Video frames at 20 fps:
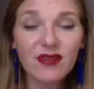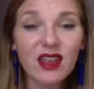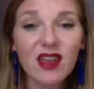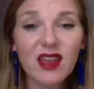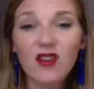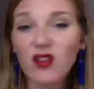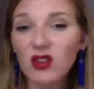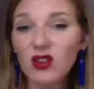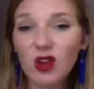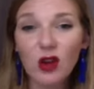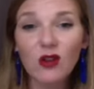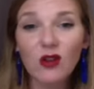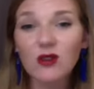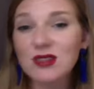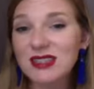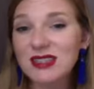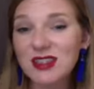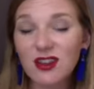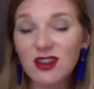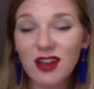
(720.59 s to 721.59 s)
If you don't, you
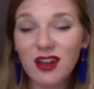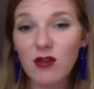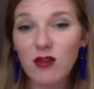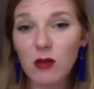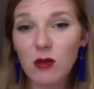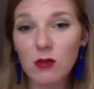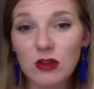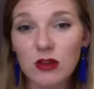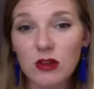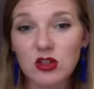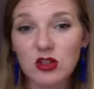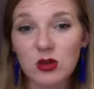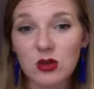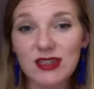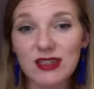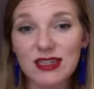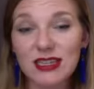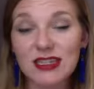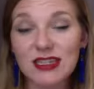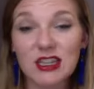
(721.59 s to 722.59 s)
still give them
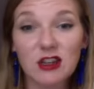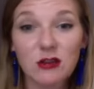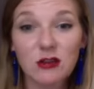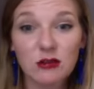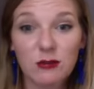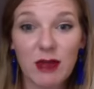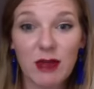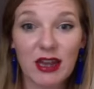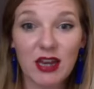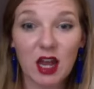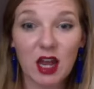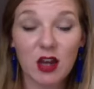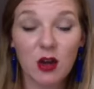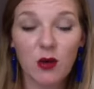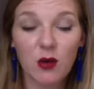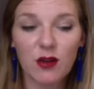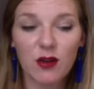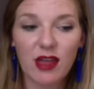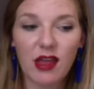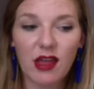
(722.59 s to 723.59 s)
choices and you might not know
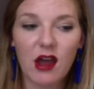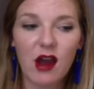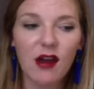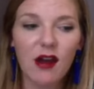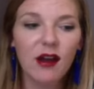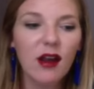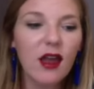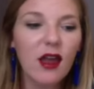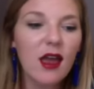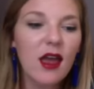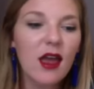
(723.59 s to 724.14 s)
where they are.